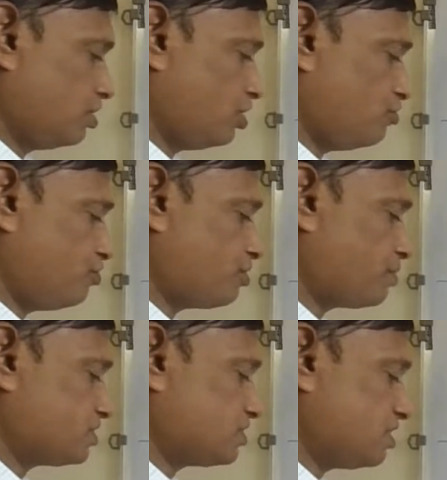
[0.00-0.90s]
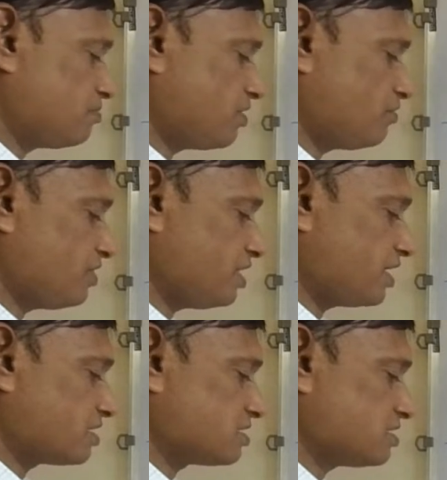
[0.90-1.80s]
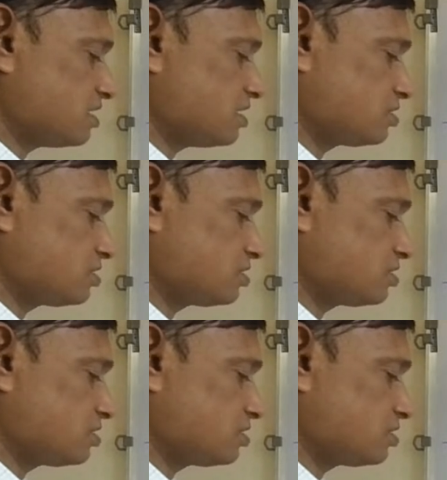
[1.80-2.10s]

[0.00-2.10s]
If you operate sigma v x z,